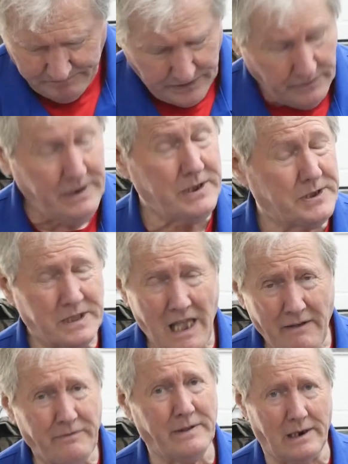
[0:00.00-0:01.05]
There is
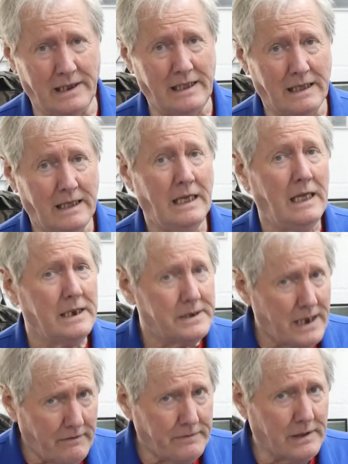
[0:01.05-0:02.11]

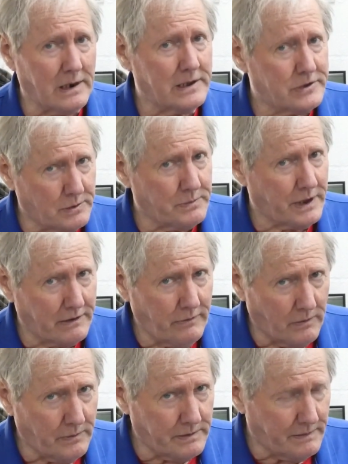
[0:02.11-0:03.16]
definitely something
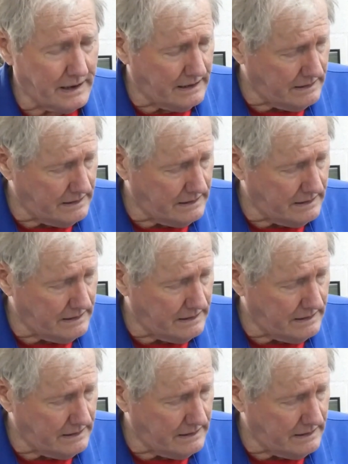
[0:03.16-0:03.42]
wrong with me.